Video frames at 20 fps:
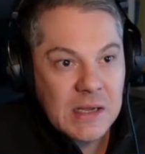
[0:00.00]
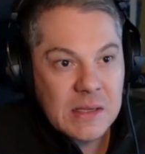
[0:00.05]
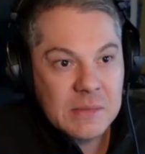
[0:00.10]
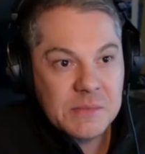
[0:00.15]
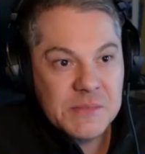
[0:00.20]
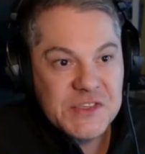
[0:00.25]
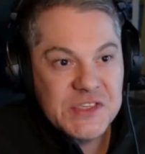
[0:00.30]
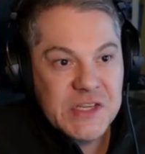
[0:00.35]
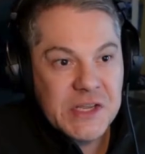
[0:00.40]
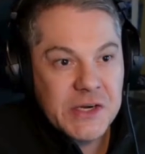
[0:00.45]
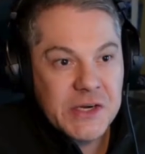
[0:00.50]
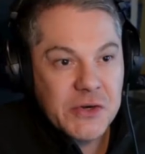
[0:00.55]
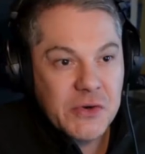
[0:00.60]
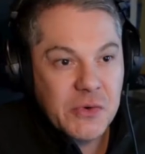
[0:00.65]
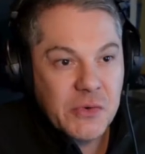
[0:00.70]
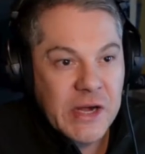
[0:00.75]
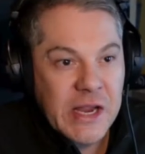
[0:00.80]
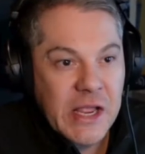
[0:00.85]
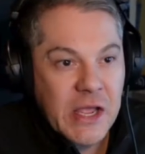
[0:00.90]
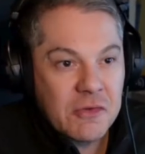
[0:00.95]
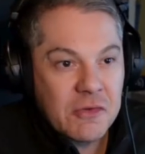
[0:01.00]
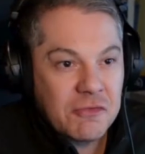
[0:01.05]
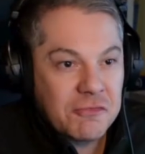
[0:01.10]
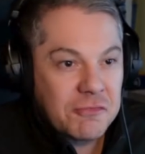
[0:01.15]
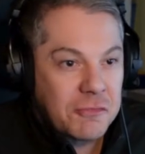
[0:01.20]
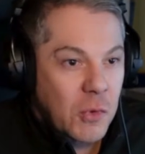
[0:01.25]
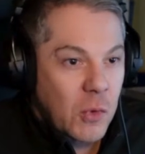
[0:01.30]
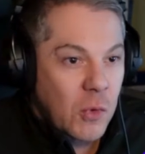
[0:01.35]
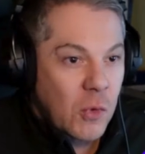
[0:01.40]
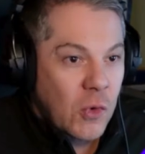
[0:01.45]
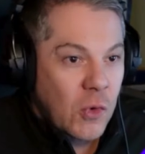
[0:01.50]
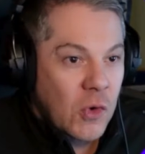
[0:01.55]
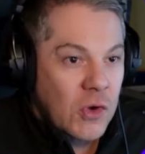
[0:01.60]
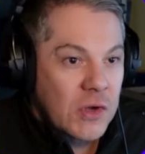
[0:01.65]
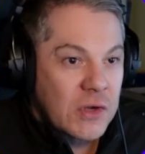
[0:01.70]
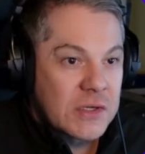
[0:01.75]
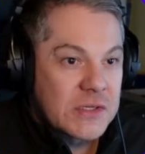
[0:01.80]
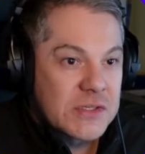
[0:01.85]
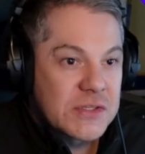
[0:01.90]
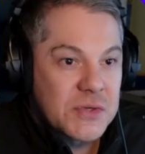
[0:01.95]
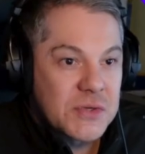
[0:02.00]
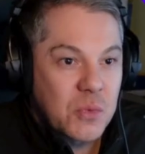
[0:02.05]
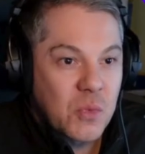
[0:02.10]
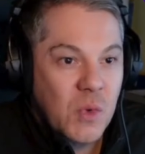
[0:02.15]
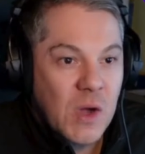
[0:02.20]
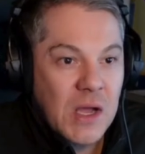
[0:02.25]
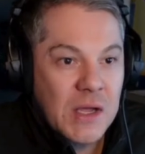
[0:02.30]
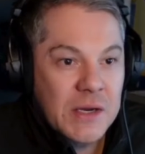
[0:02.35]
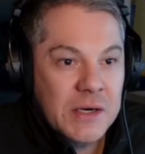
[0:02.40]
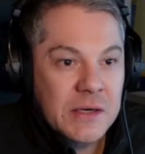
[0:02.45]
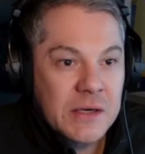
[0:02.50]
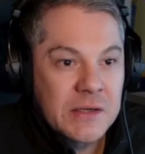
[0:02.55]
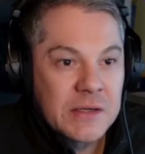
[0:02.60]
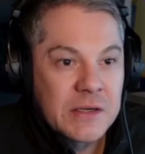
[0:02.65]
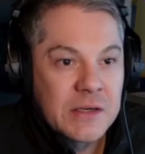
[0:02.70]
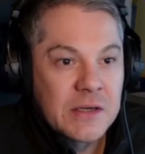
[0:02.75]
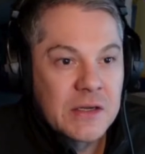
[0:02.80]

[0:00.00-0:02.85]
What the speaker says: Set it around 4:1,